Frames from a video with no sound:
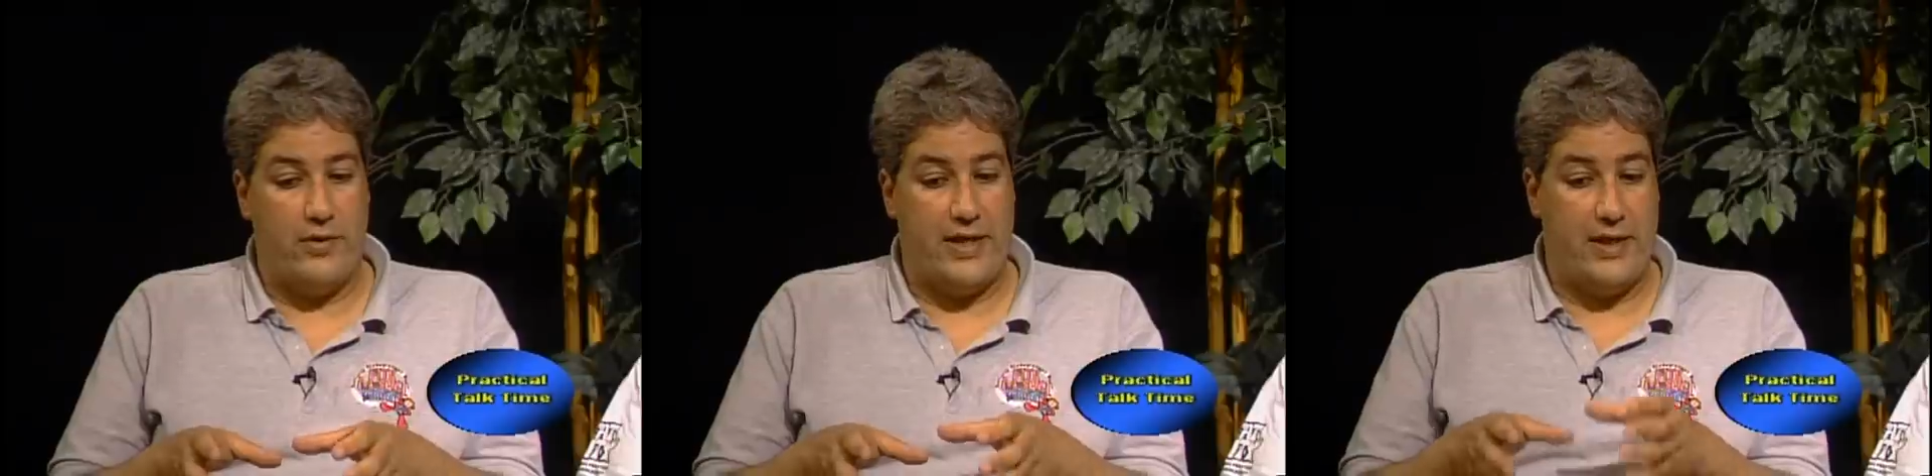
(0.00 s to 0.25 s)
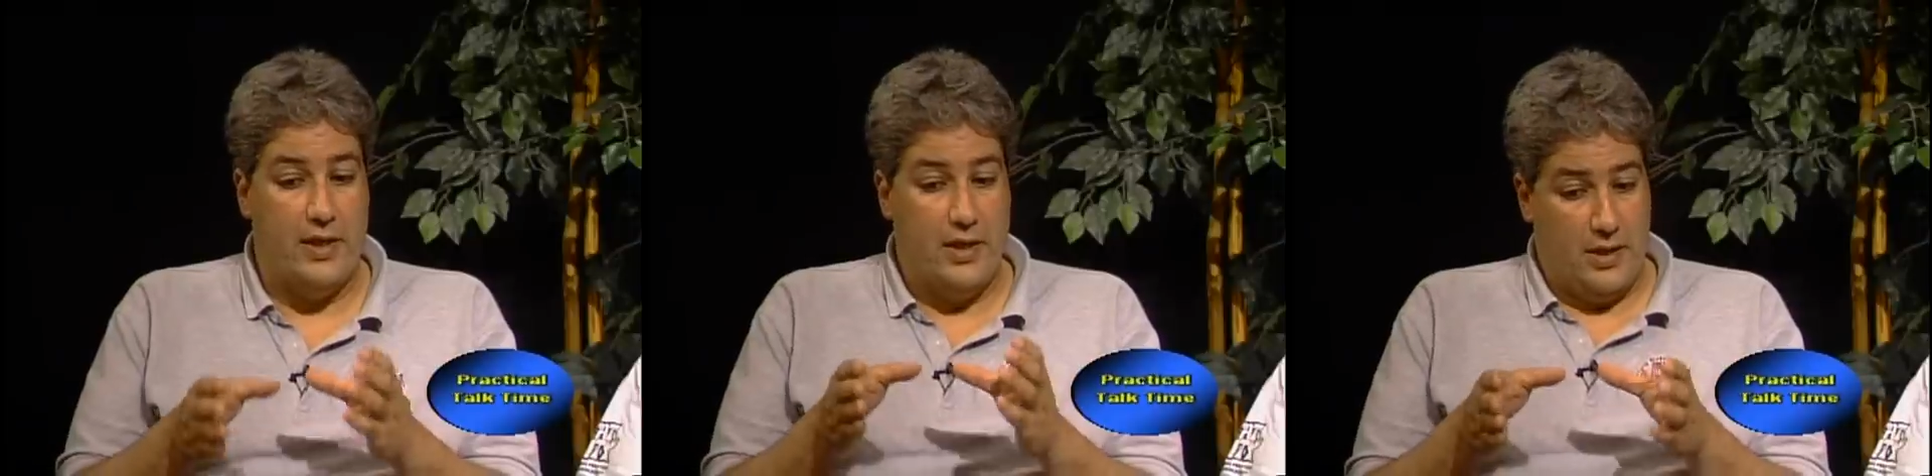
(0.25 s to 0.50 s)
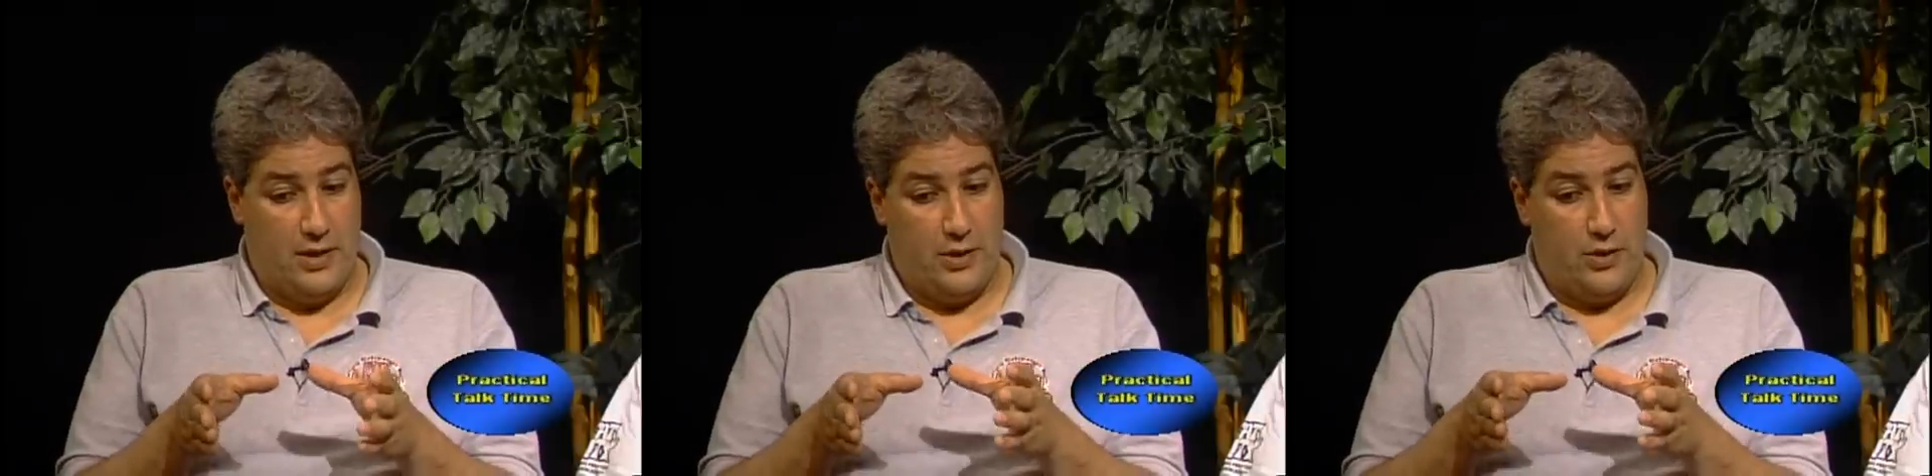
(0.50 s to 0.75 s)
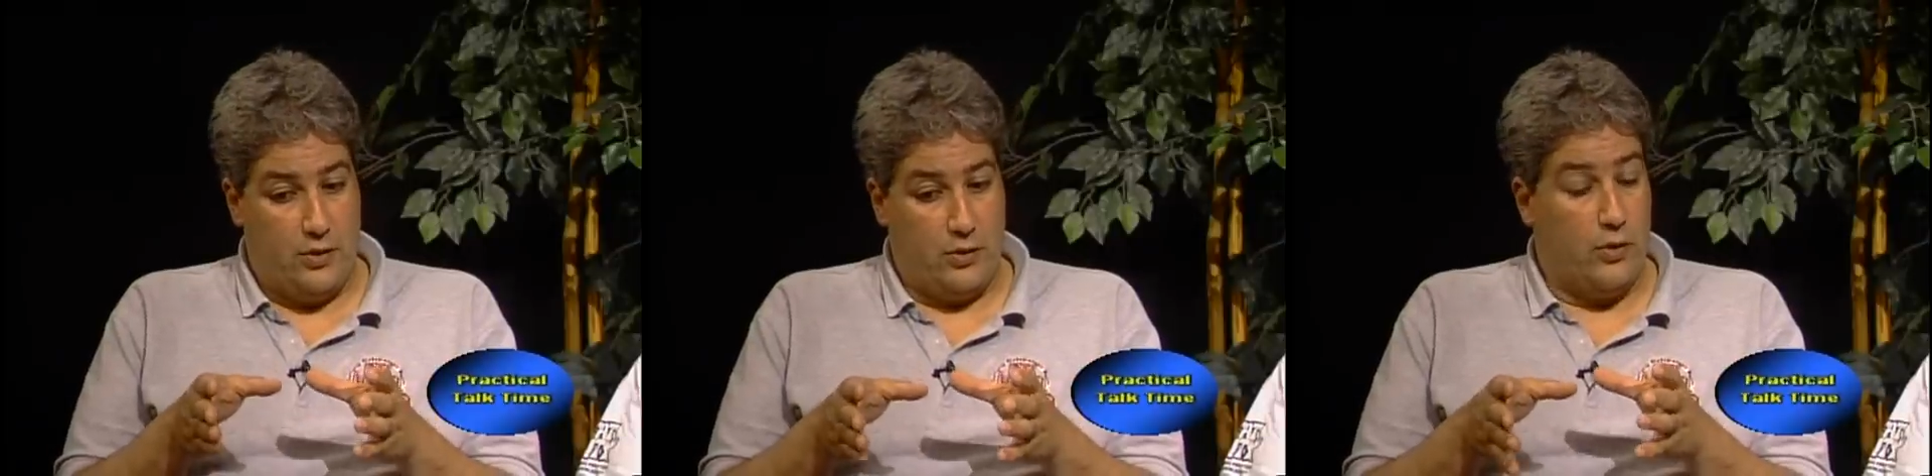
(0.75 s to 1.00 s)
that
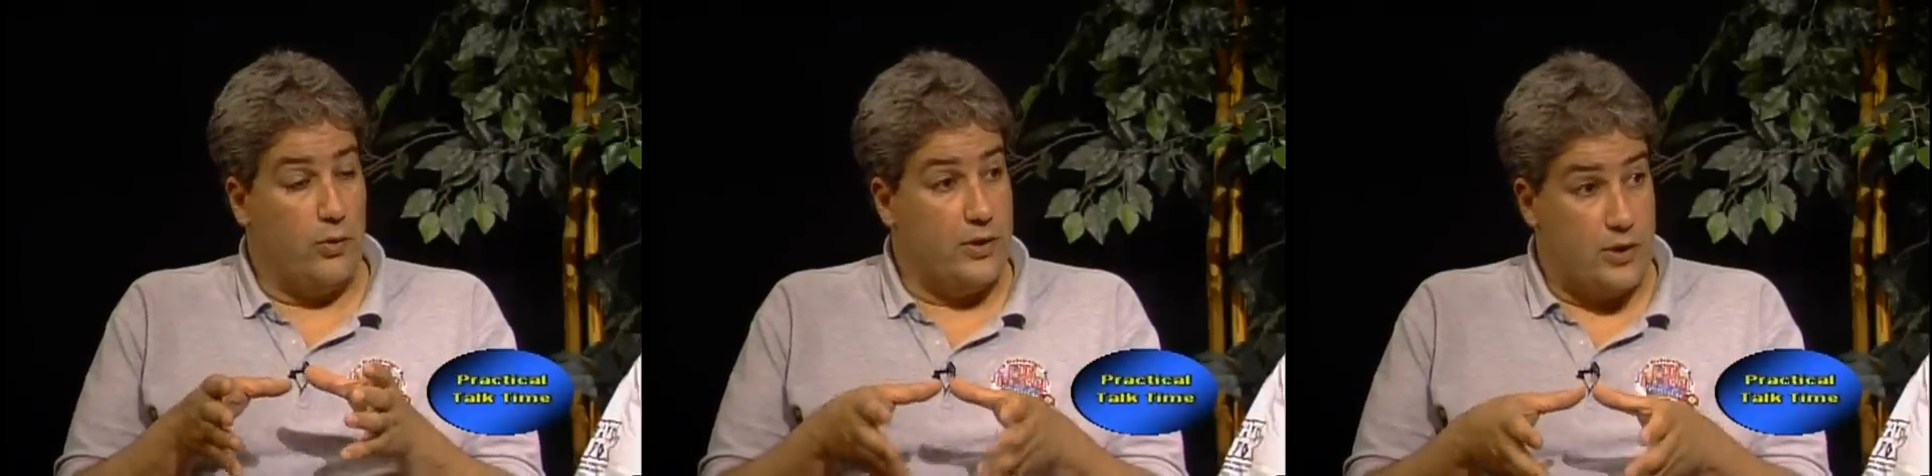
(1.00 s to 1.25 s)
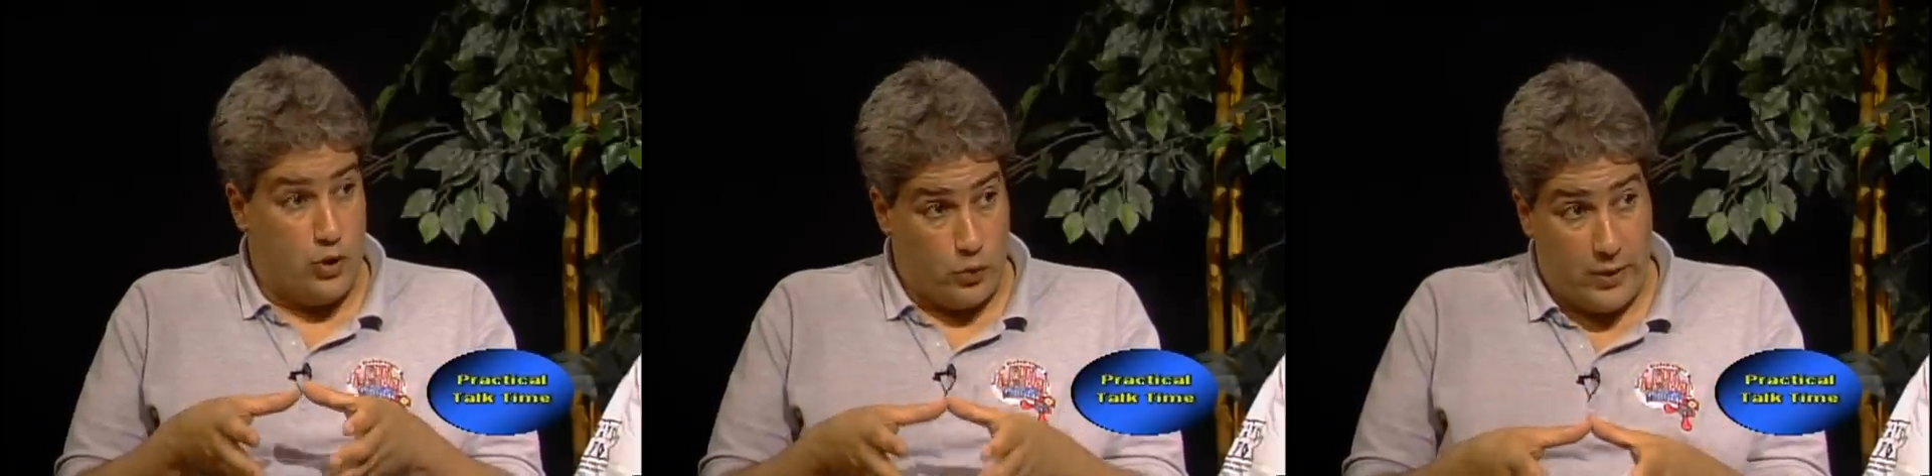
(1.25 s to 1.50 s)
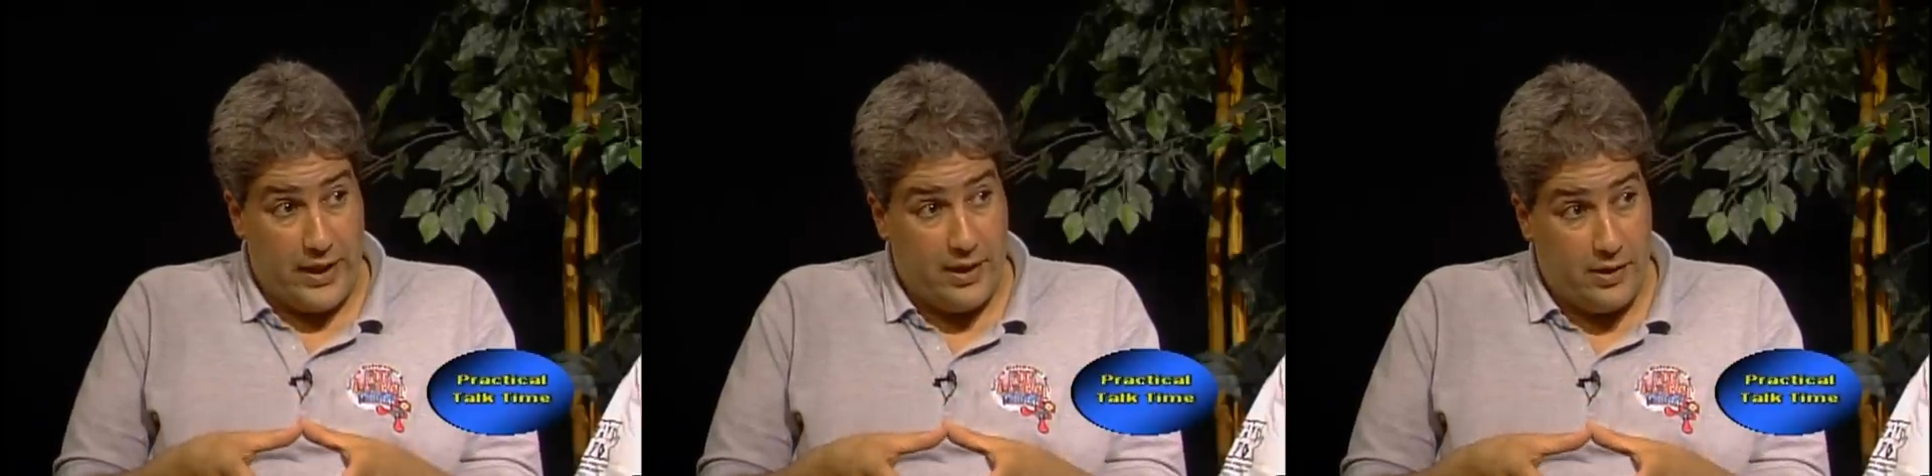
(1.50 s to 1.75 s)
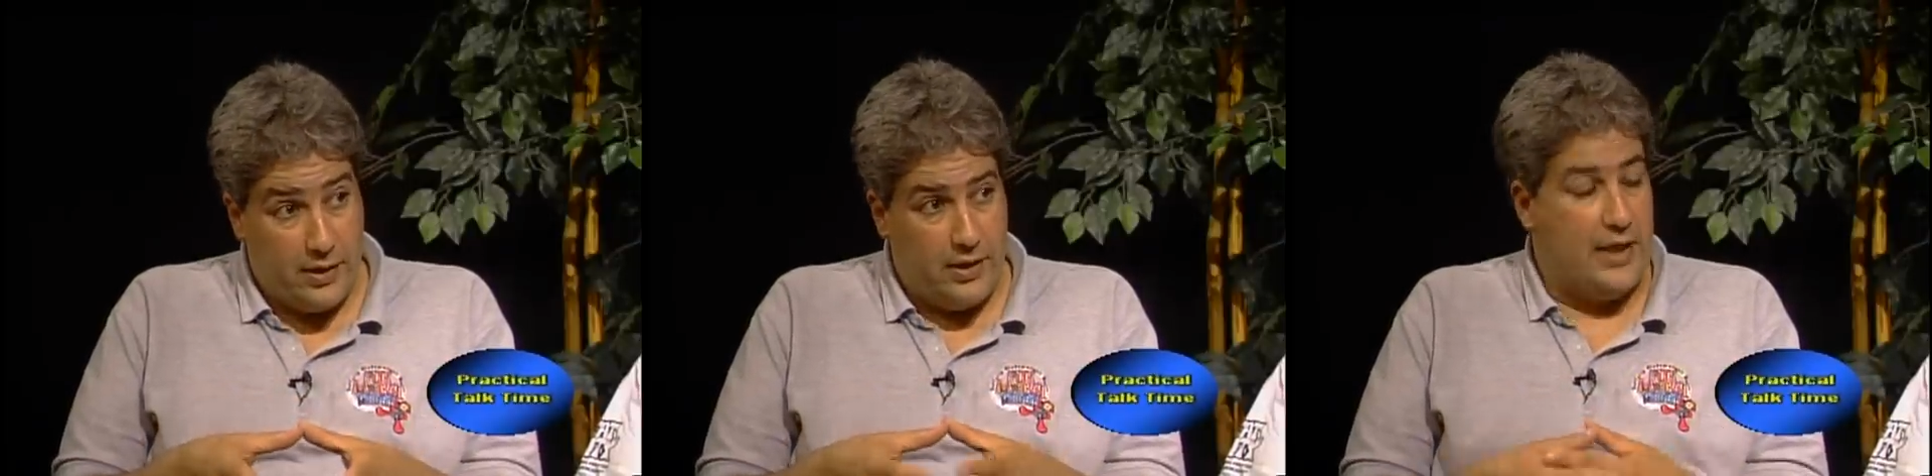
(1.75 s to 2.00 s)
you're going to drink,